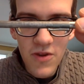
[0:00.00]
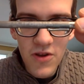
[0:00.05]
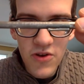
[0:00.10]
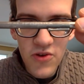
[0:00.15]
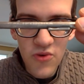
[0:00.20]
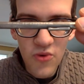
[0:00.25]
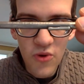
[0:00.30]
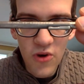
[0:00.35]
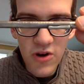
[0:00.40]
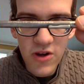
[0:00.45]
the
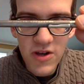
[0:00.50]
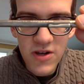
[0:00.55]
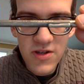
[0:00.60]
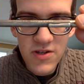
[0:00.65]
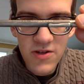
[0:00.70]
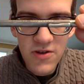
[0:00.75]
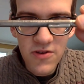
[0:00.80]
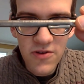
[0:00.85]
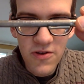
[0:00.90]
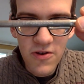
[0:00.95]

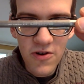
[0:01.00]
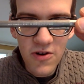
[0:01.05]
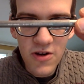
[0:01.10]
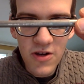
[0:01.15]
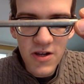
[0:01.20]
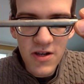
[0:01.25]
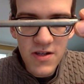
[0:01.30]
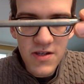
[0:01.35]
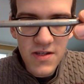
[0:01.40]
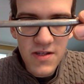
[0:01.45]
20s or
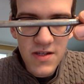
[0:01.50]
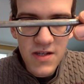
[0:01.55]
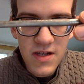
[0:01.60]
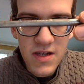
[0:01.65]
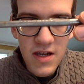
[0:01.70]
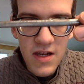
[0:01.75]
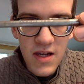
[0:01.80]
30s,